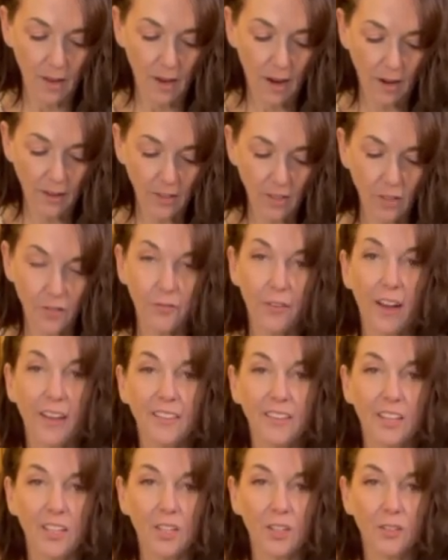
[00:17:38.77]
I just
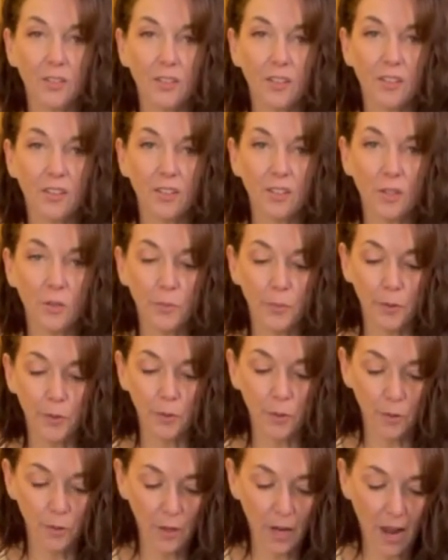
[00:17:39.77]
find that using the spoon,